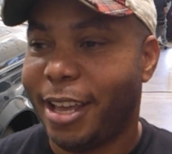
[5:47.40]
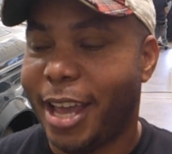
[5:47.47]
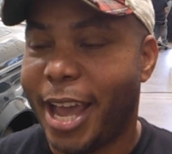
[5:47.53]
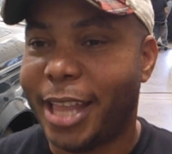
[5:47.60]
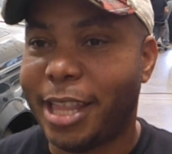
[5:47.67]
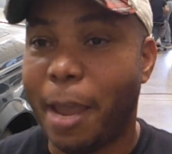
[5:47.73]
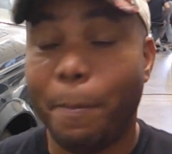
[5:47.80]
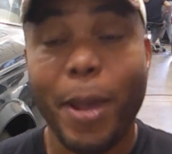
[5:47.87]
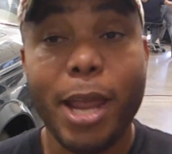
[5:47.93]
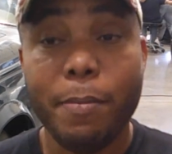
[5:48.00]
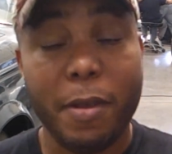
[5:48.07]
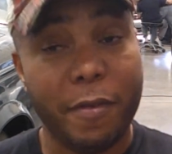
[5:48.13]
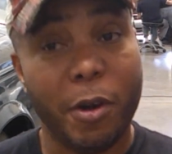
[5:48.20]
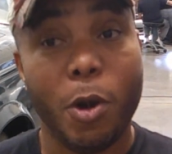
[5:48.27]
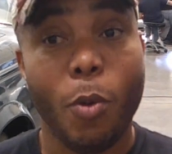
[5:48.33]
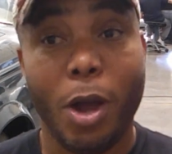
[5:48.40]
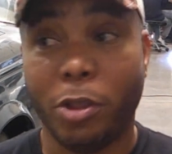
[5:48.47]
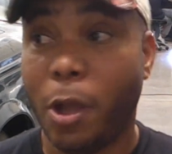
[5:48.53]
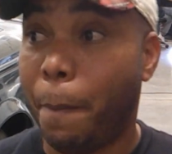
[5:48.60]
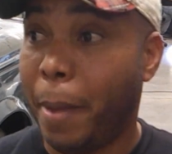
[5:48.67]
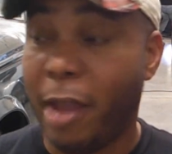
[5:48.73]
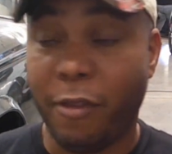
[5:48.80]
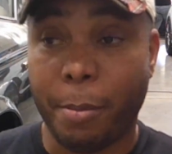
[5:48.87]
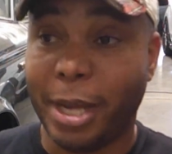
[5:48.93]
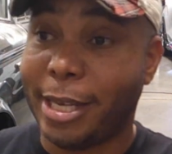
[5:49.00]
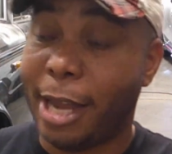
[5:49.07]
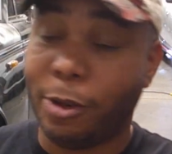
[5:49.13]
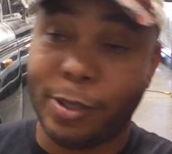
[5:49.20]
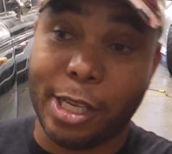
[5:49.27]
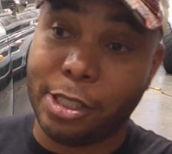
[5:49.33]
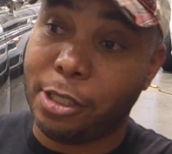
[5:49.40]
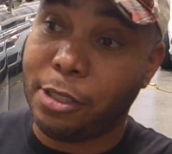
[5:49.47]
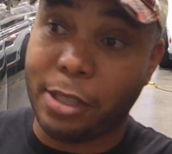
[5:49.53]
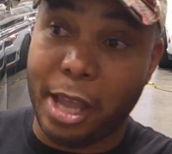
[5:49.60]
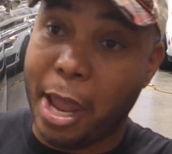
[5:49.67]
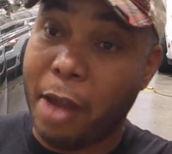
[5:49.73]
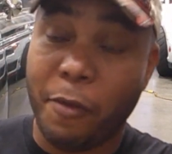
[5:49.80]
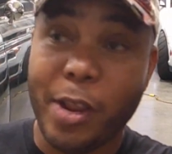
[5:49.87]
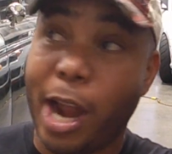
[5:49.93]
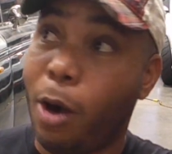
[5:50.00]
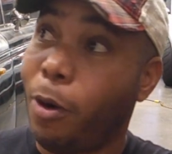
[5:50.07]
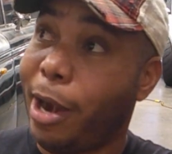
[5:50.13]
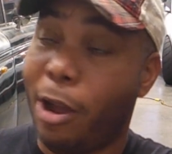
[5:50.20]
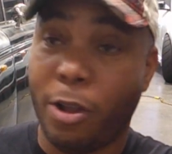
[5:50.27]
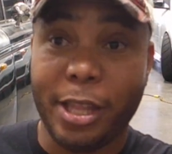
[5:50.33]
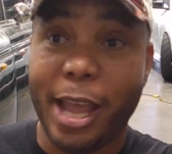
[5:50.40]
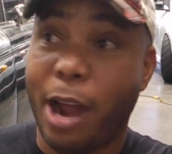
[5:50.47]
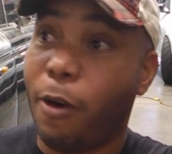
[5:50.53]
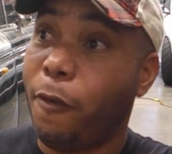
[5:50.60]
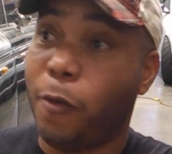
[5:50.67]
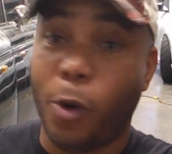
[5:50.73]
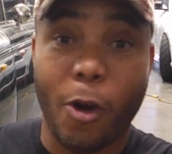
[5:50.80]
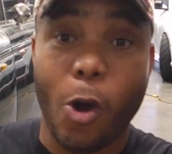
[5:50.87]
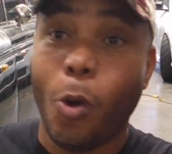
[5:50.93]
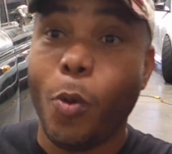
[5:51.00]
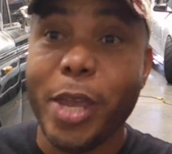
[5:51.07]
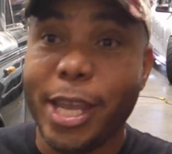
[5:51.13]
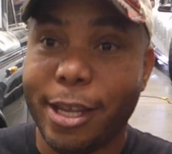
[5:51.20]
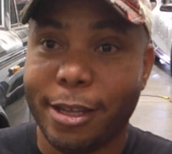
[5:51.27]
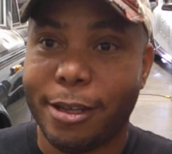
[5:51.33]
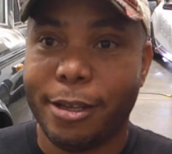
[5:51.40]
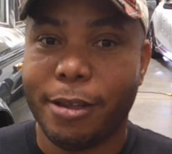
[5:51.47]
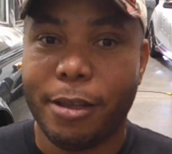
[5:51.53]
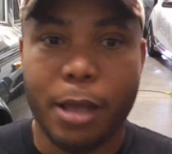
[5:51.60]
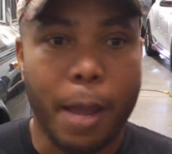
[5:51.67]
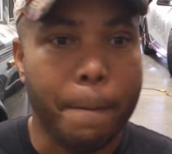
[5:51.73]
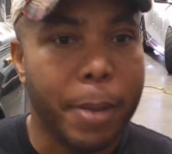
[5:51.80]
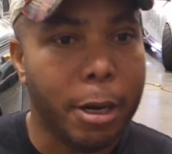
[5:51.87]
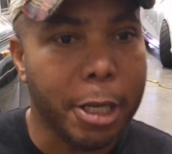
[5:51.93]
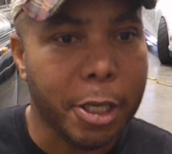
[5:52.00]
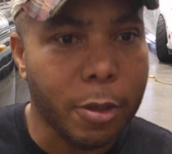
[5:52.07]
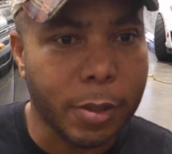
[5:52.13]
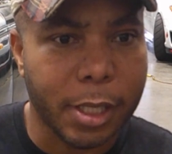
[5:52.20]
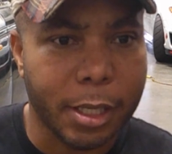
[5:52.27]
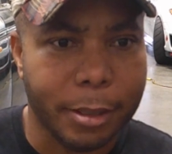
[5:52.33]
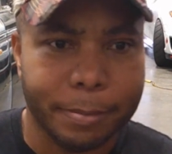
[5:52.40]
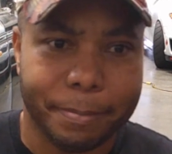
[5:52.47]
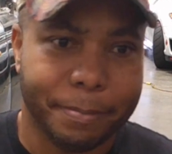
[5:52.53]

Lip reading: and they paid me very well. They'll pay for my dyno sessions every hour, on the hour, for a whole week, and barely use it.